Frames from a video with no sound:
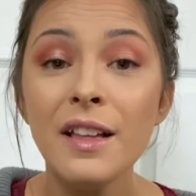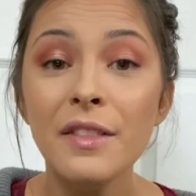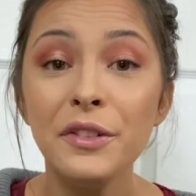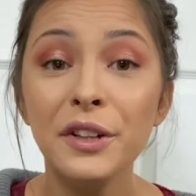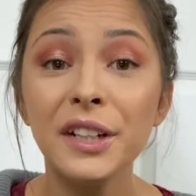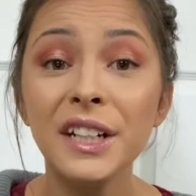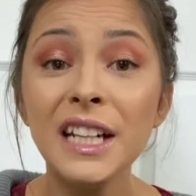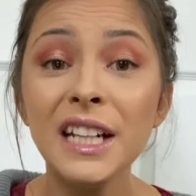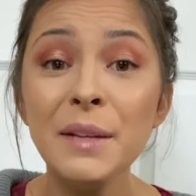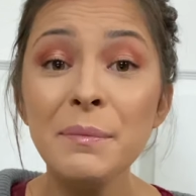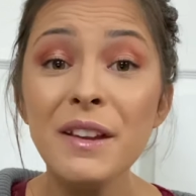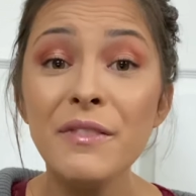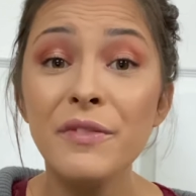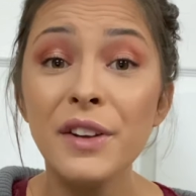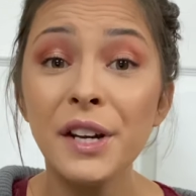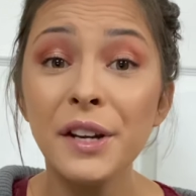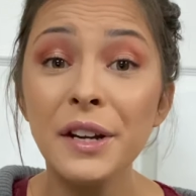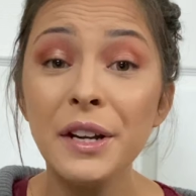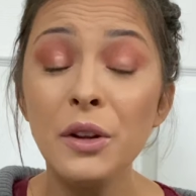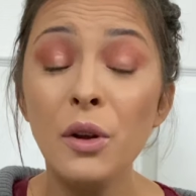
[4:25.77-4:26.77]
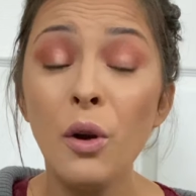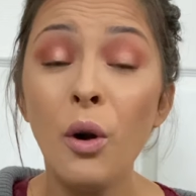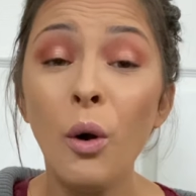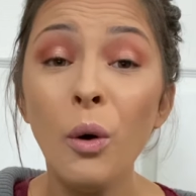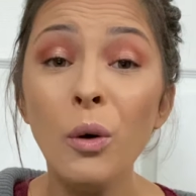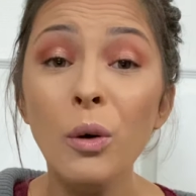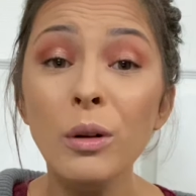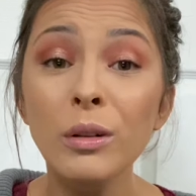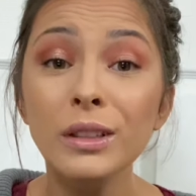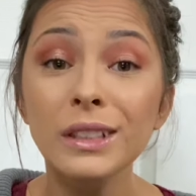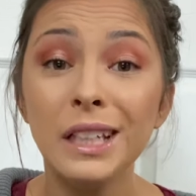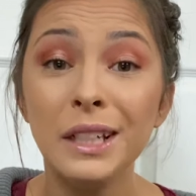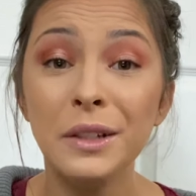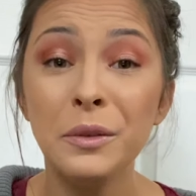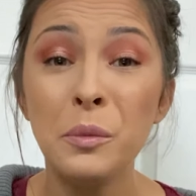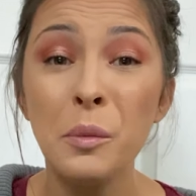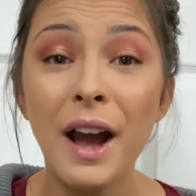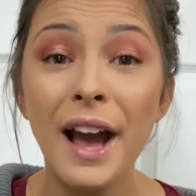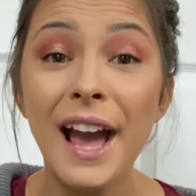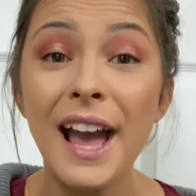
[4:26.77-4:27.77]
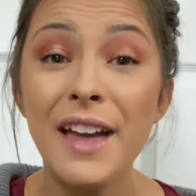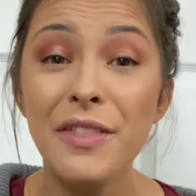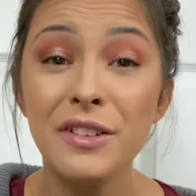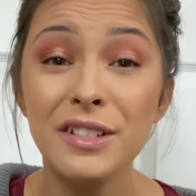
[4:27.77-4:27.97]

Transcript: they're going to be very cold and wet.